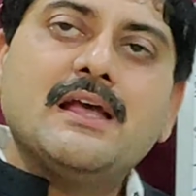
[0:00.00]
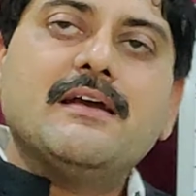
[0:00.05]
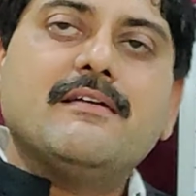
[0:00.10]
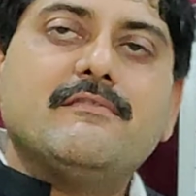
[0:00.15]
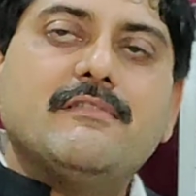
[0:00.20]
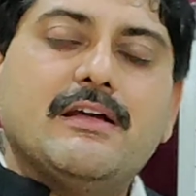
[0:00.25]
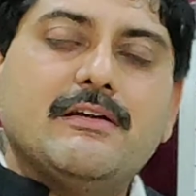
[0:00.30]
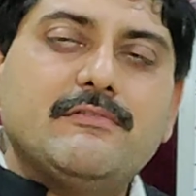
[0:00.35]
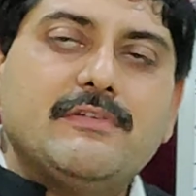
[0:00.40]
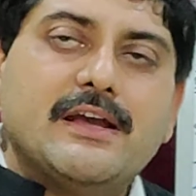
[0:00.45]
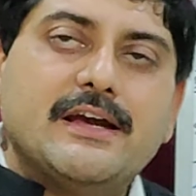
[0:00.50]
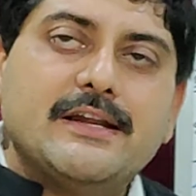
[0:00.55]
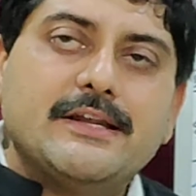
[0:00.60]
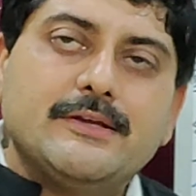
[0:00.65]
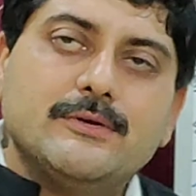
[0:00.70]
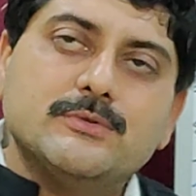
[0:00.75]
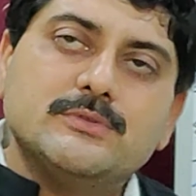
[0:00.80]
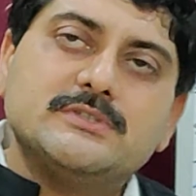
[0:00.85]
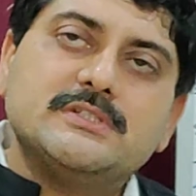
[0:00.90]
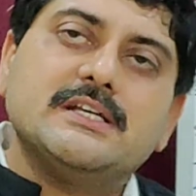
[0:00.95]
When we are
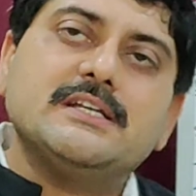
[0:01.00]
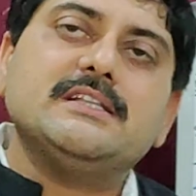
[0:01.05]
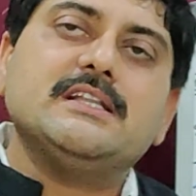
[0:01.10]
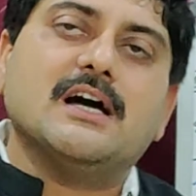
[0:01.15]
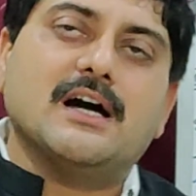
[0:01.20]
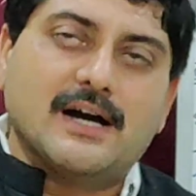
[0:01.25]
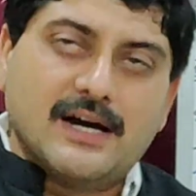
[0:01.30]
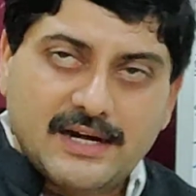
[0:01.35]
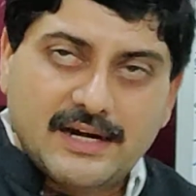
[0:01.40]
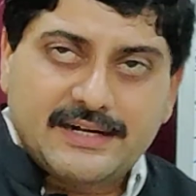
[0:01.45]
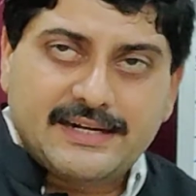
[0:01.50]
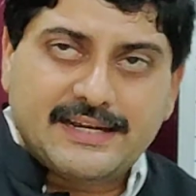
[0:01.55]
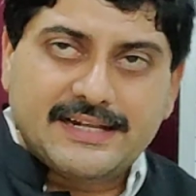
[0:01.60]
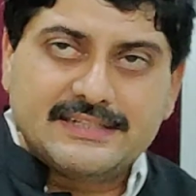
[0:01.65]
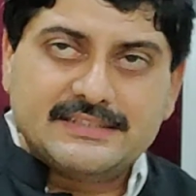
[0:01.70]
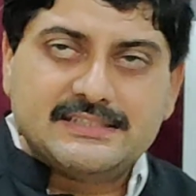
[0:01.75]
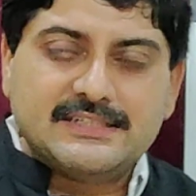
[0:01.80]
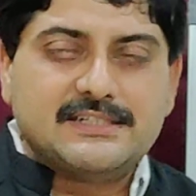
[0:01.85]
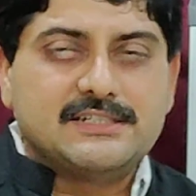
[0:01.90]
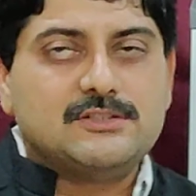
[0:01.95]
using the
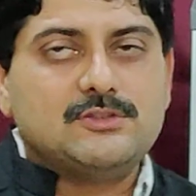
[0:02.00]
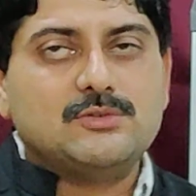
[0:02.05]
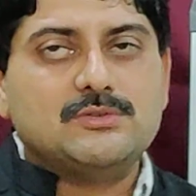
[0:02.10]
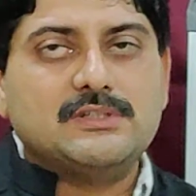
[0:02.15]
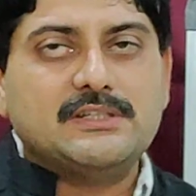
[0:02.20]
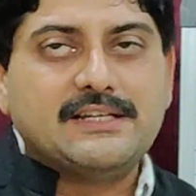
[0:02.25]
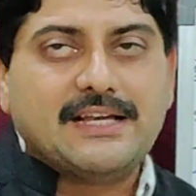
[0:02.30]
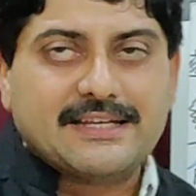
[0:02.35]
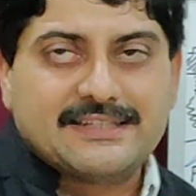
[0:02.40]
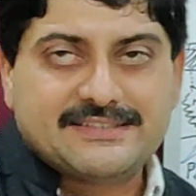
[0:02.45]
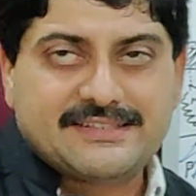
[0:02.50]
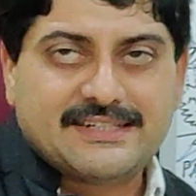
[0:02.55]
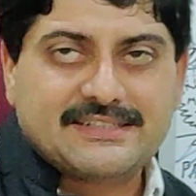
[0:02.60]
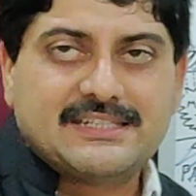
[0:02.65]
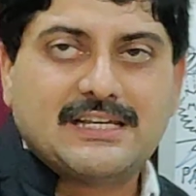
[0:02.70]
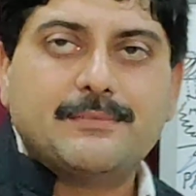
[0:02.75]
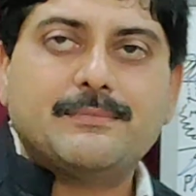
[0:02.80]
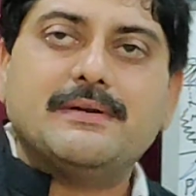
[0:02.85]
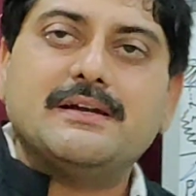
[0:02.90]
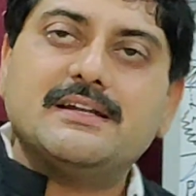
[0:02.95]
TENS, it is using extra
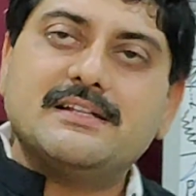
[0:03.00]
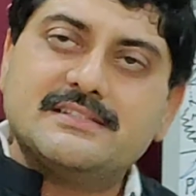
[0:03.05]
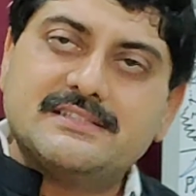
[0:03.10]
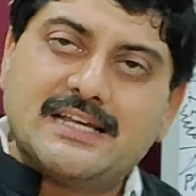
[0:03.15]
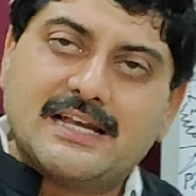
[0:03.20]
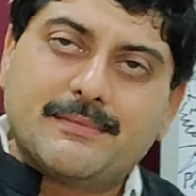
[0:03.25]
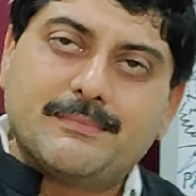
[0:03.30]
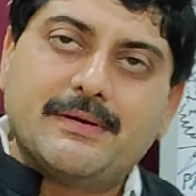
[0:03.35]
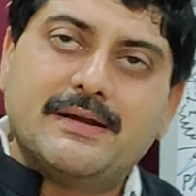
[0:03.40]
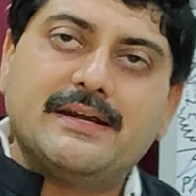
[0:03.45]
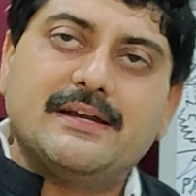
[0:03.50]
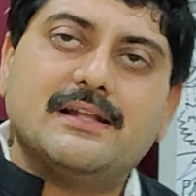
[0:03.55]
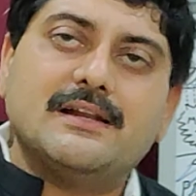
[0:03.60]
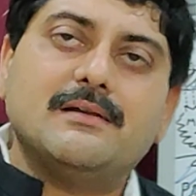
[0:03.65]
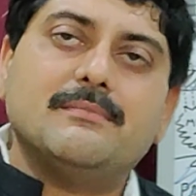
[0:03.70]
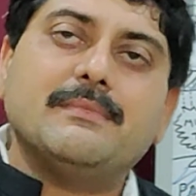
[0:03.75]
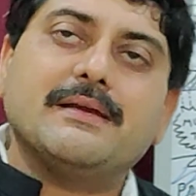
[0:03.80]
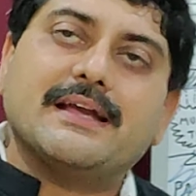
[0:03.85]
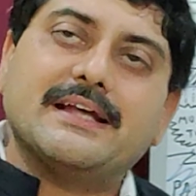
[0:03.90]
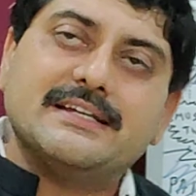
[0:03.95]

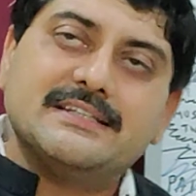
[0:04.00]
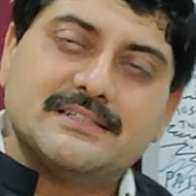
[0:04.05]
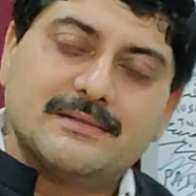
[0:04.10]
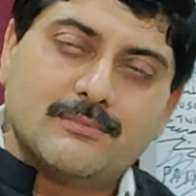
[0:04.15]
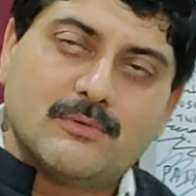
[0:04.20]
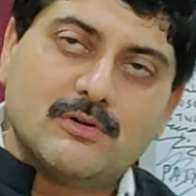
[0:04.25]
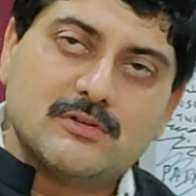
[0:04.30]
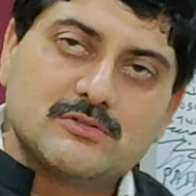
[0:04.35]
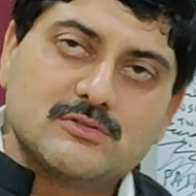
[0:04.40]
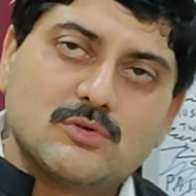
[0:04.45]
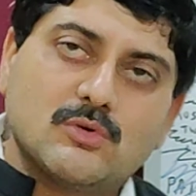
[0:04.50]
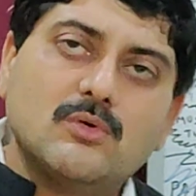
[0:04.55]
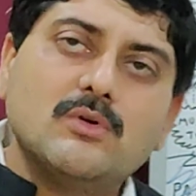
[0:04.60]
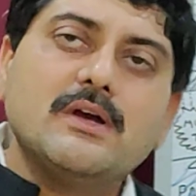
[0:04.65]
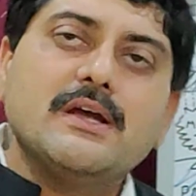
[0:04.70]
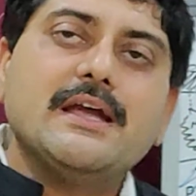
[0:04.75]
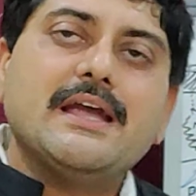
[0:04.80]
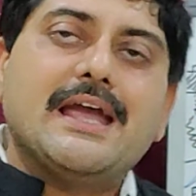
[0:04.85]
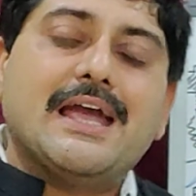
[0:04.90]
segmental mechanism also,